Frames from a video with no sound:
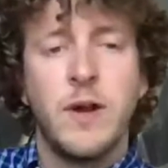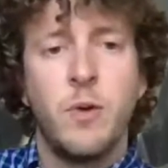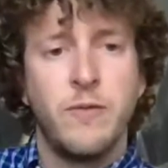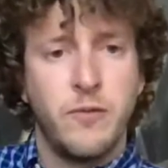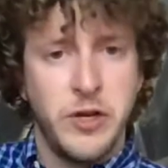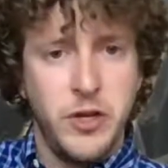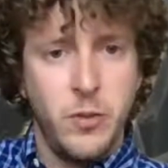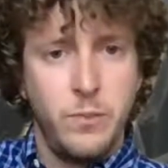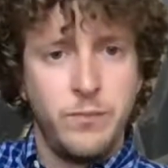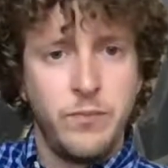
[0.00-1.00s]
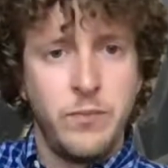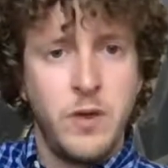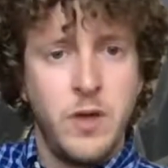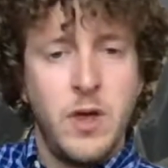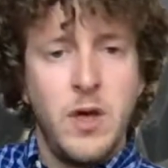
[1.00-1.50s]
one for you.
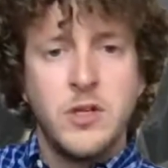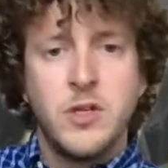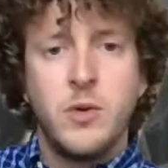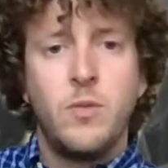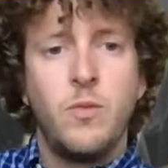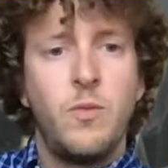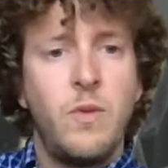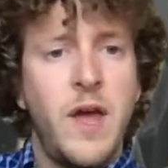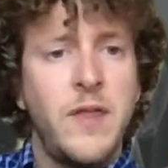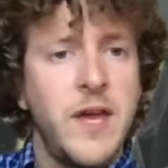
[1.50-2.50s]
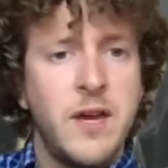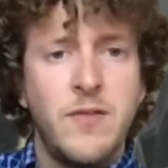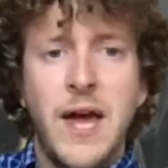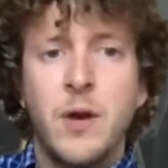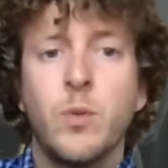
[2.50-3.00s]
So at the end of
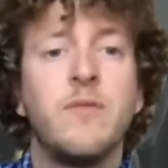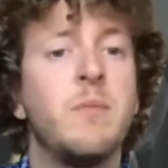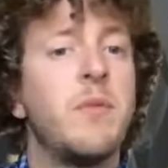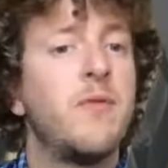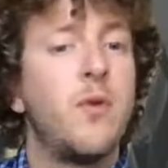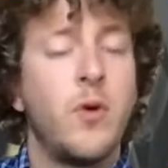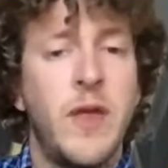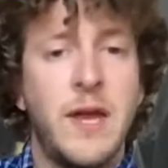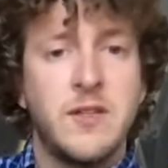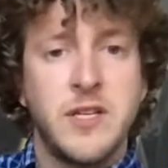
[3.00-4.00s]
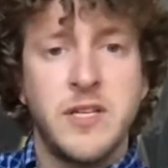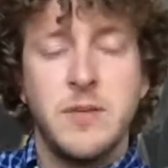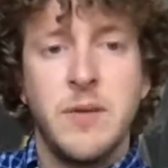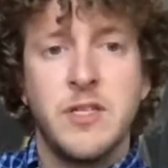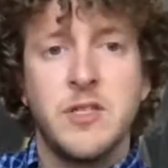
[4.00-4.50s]
that, or even before that 60
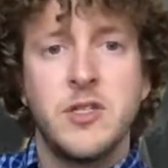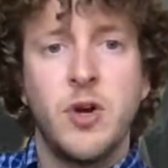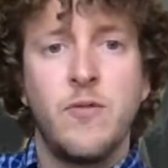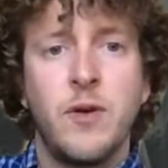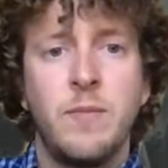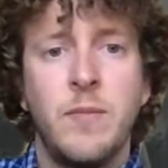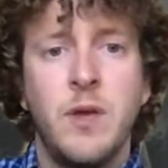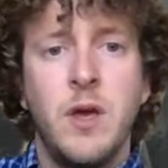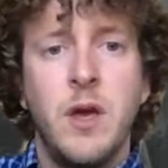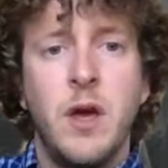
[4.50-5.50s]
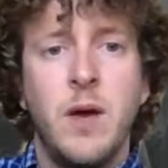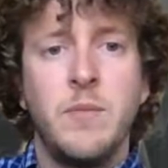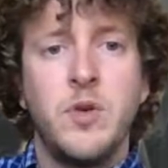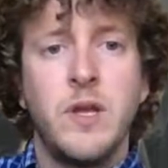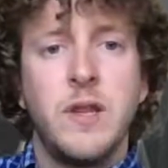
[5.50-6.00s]
minutes is over,
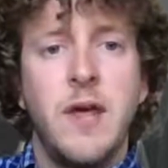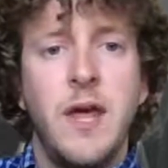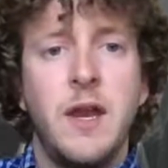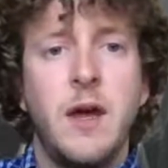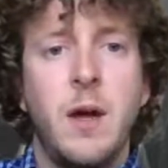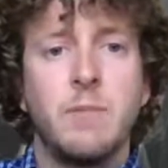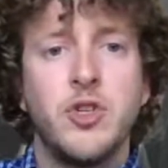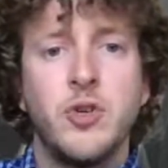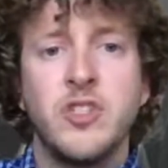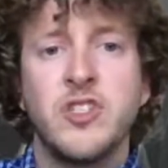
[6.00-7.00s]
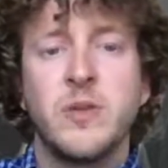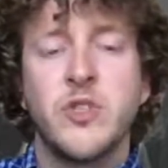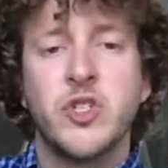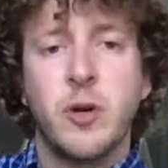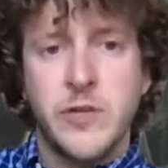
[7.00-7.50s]
you can then choose a
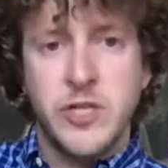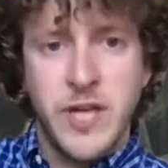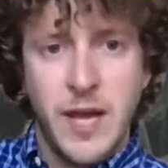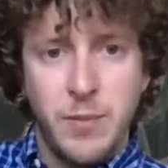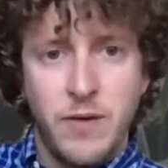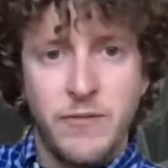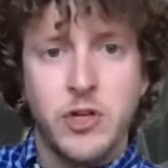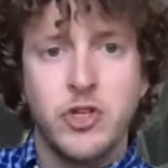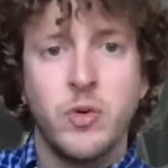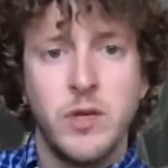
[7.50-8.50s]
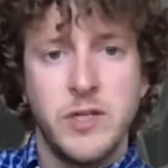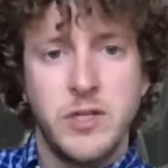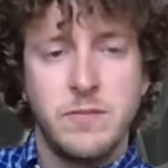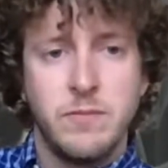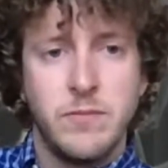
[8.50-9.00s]
subscription type of your
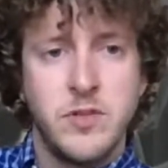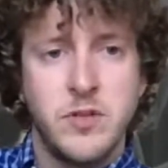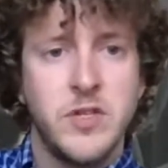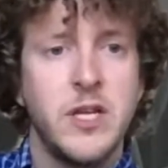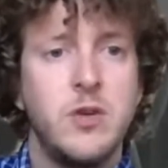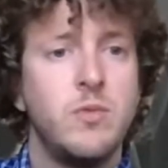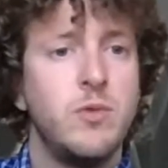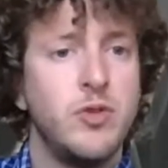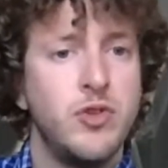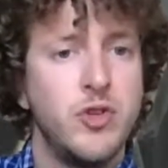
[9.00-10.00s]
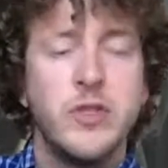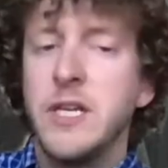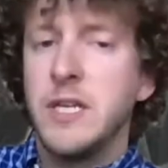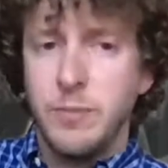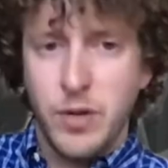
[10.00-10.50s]
choice. So say you choose the
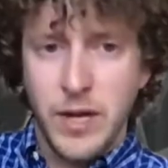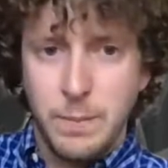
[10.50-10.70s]
Indie plan.